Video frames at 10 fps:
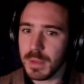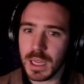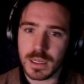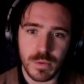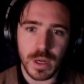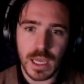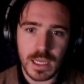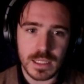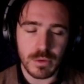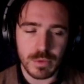man,
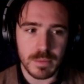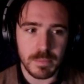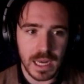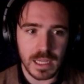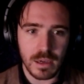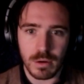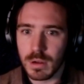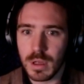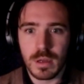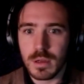2018 was a bad year.